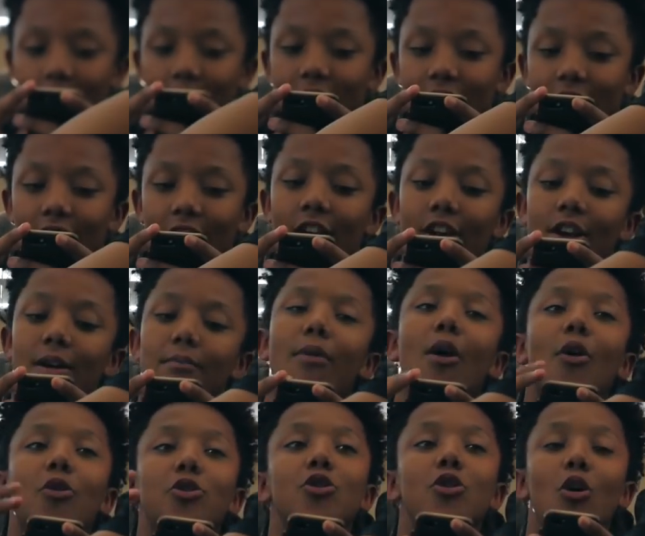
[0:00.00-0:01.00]
I want to hear.
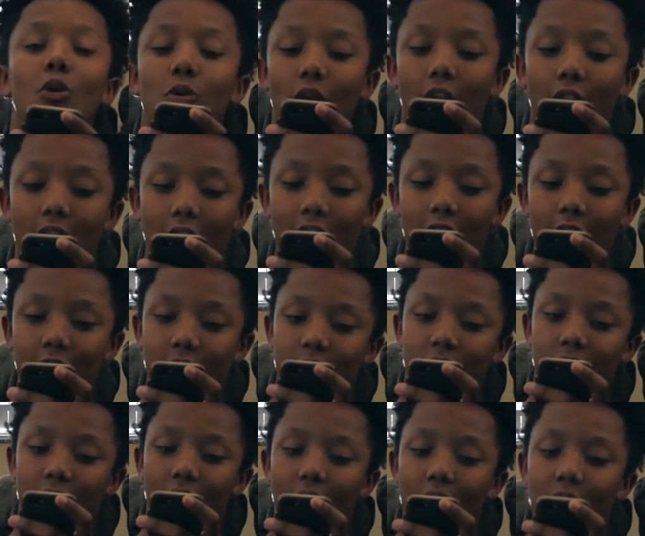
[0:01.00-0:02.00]
But you don't not
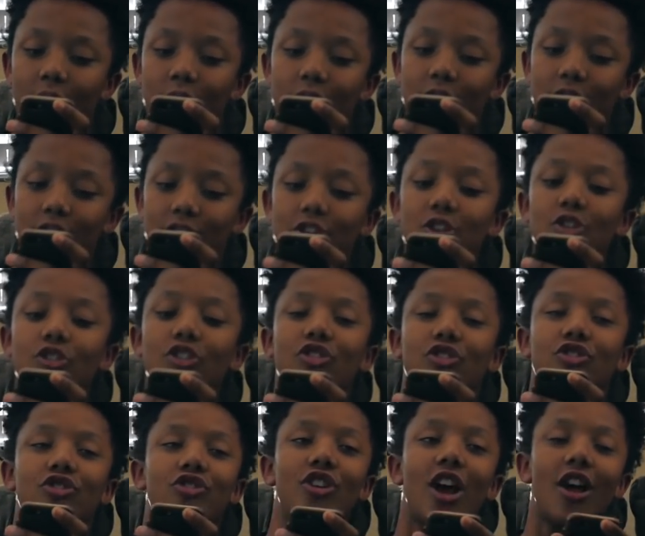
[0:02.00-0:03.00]
have. I don't. you're
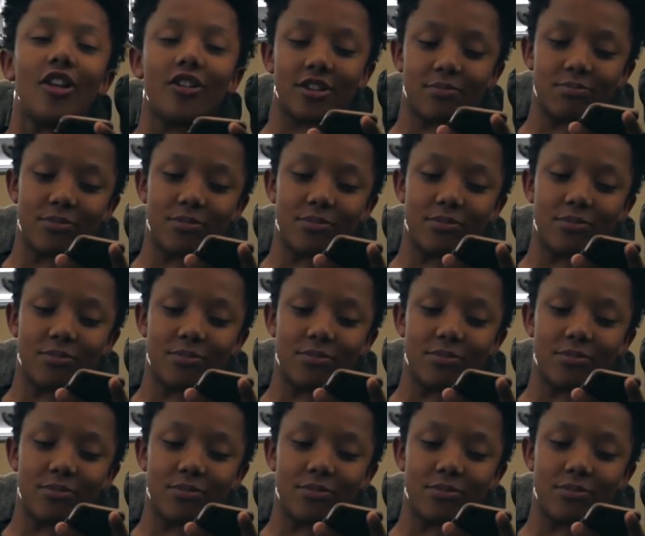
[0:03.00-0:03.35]
just jealous